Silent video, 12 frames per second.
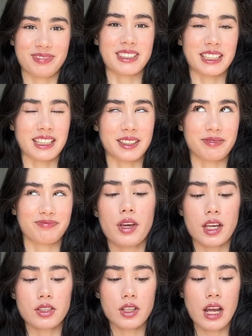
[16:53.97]
But
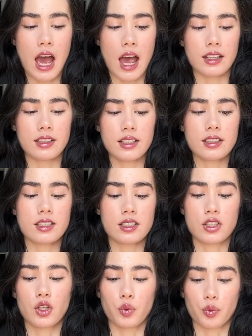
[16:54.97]
yesterday I did
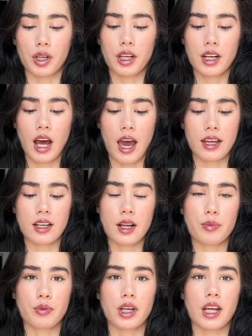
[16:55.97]
still read. I ended
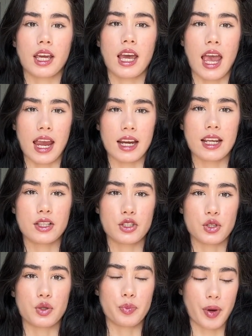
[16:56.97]
up reading
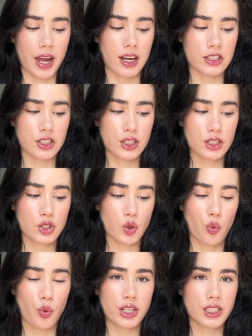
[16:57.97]
82 pages,
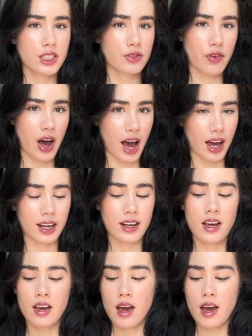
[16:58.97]
which is fine.